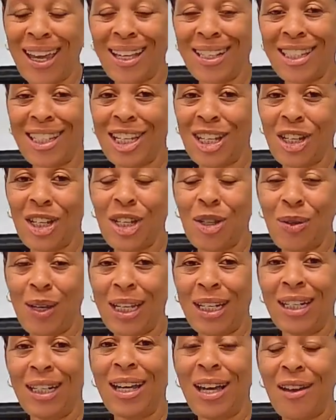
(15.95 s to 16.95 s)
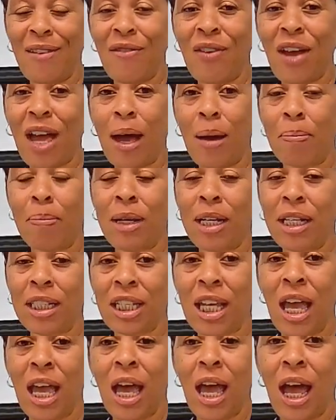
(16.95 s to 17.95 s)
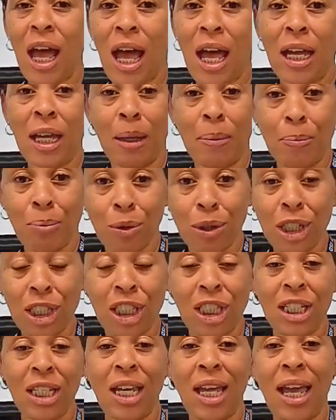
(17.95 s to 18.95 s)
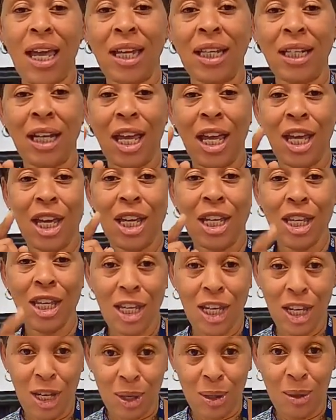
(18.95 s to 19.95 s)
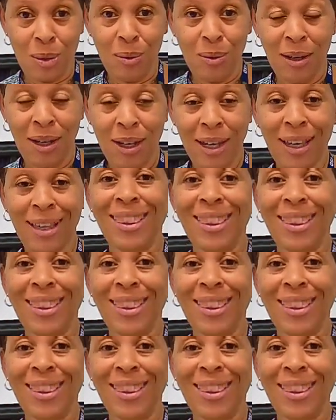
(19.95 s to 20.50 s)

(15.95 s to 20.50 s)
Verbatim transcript: I can't tell you enough how much I appreciate you.